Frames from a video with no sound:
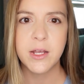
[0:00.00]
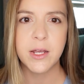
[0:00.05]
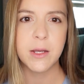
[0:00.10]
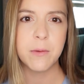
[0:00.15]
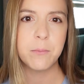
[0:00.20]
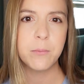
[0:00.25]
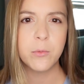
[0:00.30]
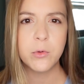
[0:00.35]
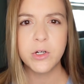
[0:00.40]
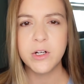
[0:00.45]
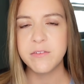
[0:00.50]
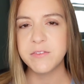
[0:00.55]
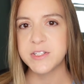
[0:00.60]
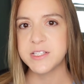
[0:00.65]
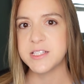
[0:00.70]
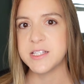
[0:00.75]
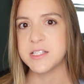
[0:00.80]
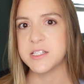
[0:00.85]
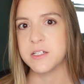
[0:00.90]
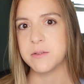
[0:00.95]
and more of
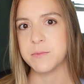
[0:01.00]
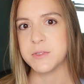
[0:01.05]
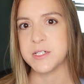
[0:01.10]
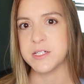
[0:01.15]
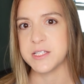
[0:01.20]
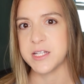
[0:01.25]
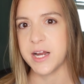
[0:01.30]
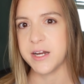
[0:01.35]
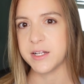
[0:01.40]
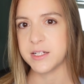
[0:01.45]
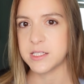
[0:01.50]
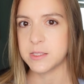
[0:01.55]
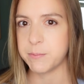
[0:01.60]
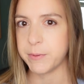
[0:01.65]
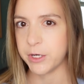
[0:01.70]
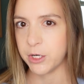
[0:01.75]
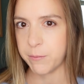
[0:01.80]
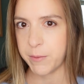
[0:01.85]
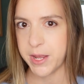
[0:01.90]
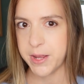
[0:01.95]
a systems design
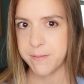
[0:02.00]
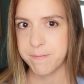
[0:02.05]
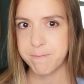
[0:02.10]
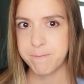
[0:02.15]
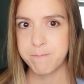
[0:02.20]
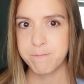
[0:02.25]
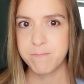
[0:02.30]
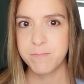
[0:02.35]
experiment.